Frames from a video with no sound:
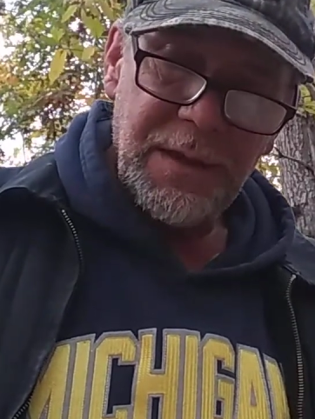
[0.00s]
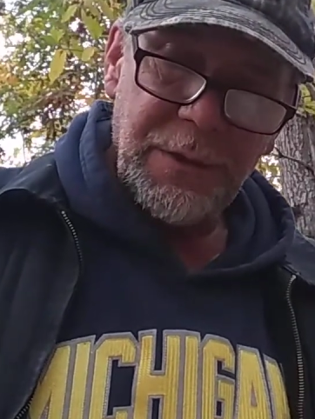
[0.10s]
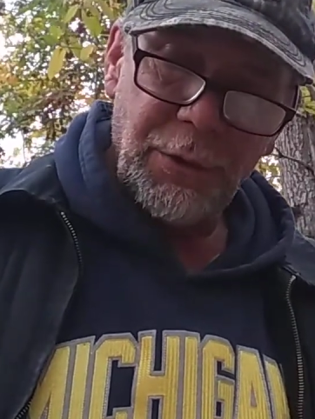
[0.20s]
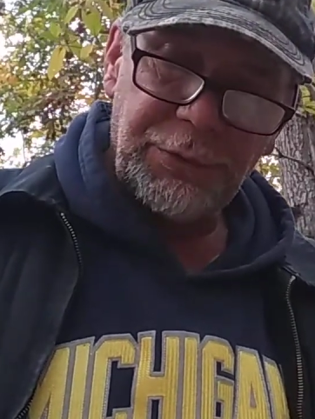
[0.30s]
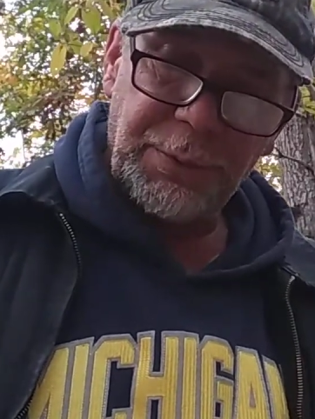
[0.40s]

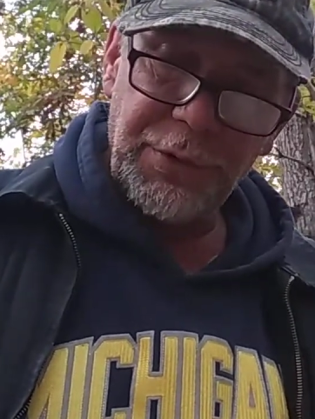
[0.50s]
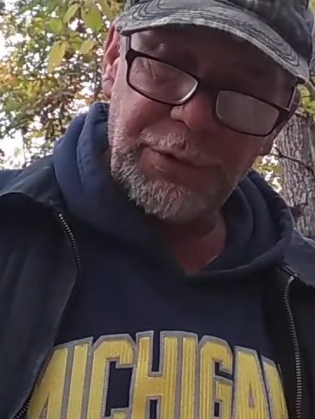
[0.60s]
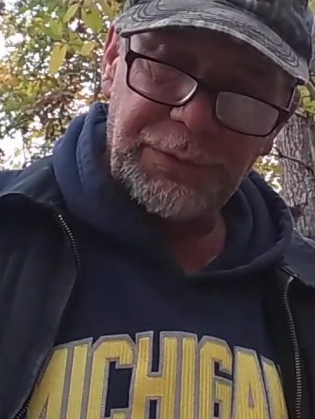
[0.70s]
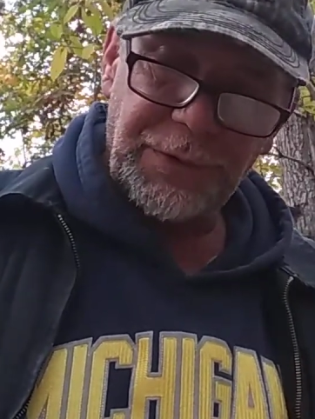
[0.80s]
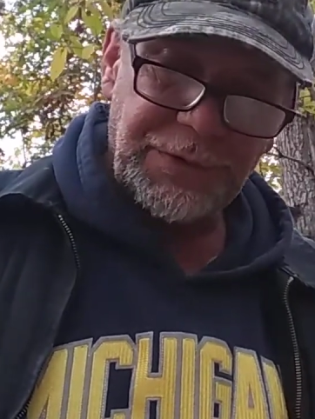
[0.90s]
Those
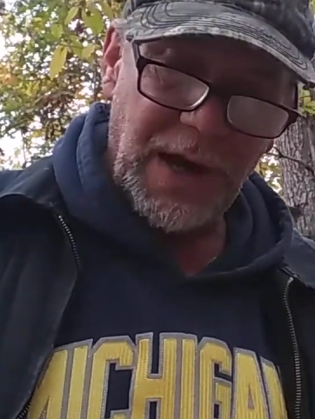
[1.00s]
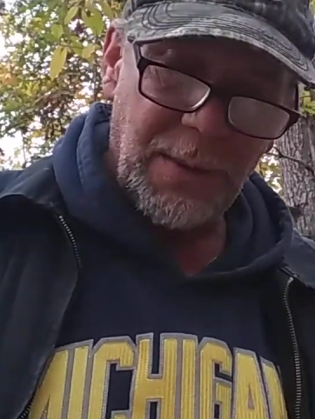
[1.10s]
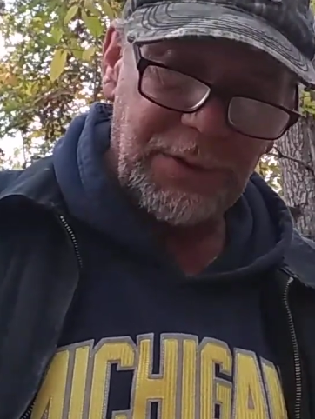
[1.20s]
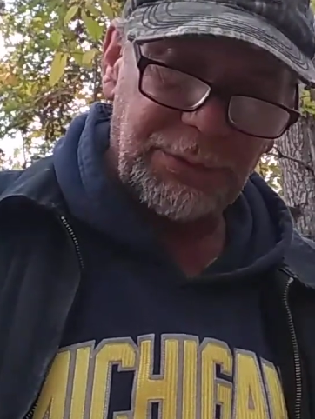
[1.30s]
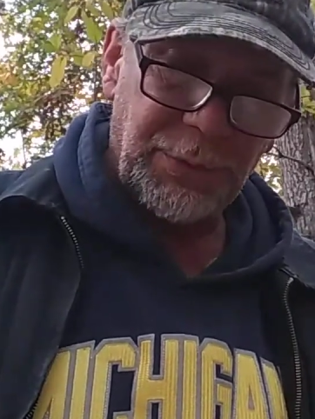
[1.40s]
produced for
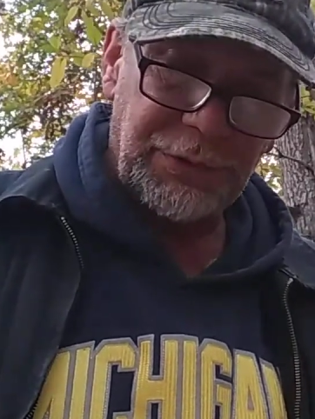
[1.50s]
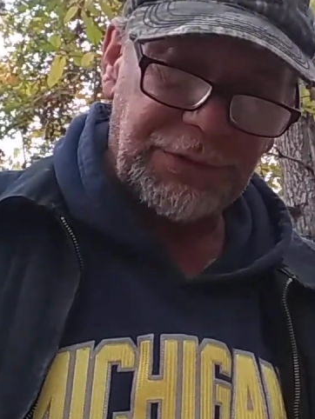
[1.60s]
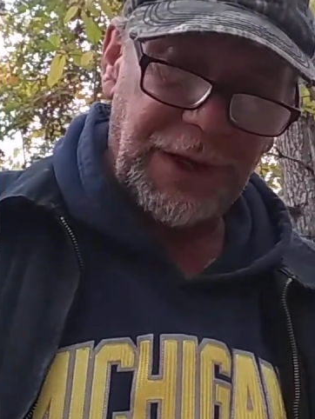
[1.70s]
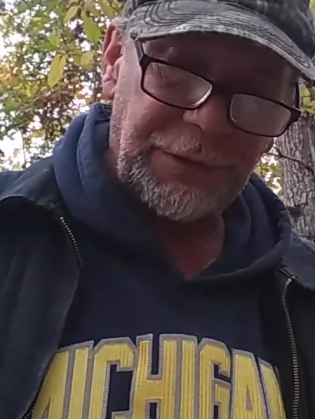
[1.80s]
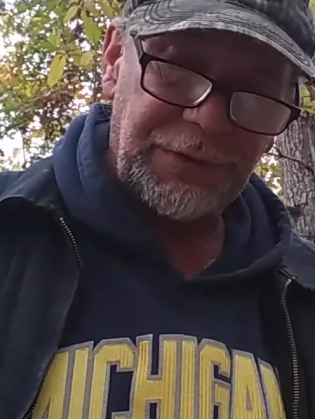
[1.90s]
Thomas were
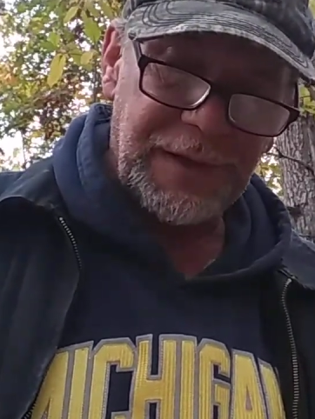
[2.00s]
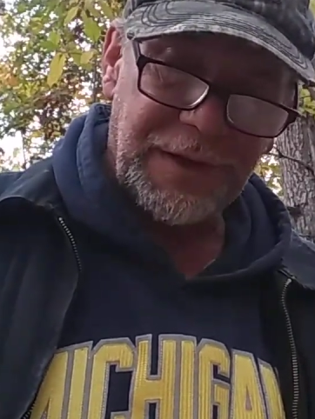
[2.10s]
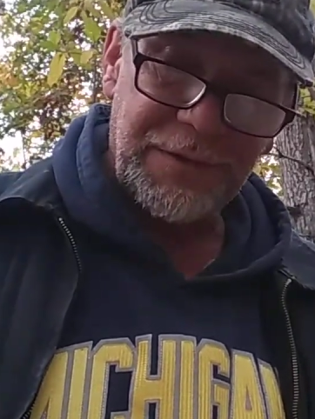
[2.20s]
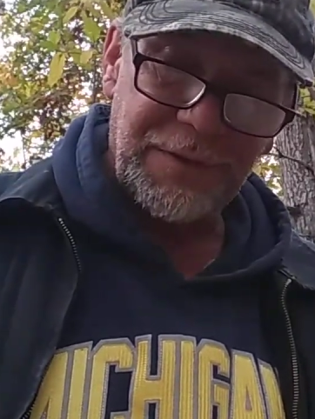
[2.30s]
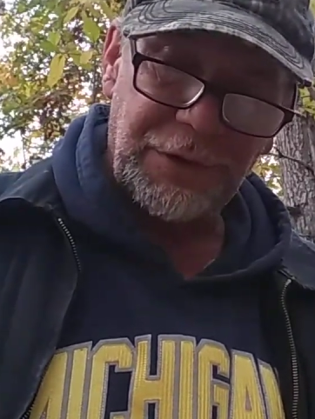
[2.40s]
scarcely
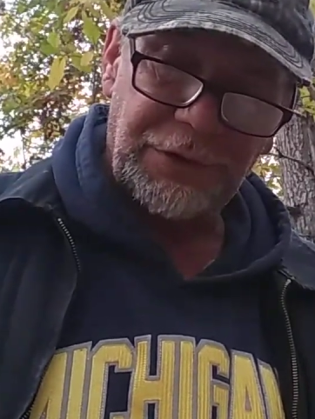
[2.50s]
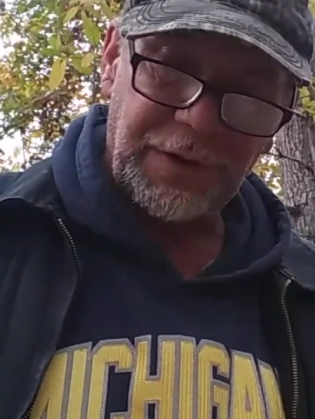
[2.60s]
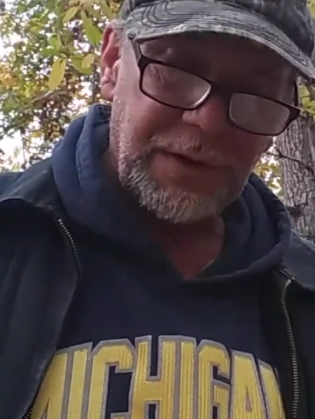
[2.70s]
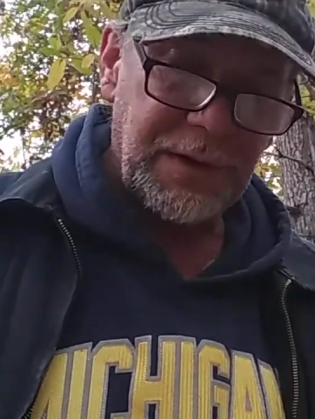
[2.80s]
convincing.